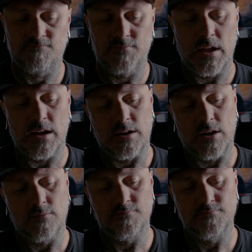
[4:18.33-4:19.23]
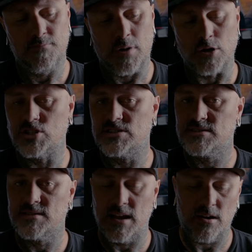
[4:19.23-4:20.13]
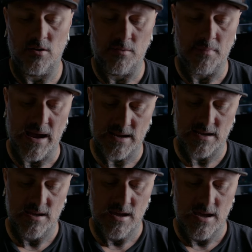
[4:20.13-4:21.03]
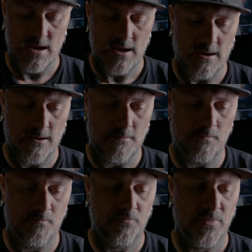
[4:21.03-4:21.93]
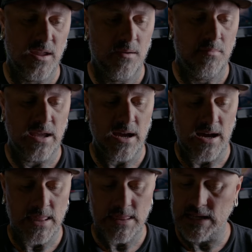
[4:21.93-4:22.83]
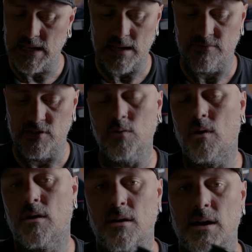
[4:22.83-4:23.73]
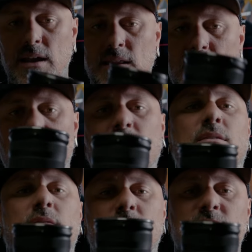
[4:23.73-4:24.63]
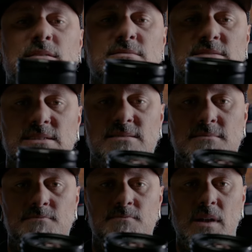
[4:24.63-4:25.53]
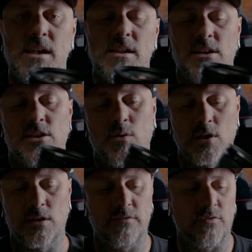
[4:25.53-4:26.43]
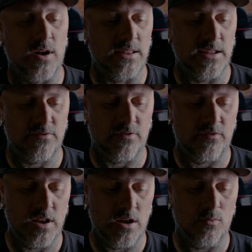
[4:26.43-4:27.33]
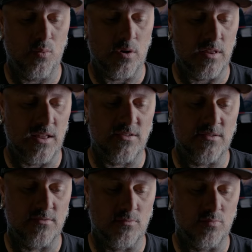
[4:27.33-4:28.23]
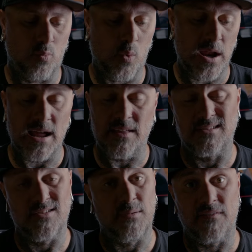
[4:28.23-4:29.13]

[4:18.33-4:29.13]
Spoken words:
I don't know, purchase there on the back. But yeah, I think if you are in the Nikon system, you are looking for a lens for video, whether that's wedding, I think this would be a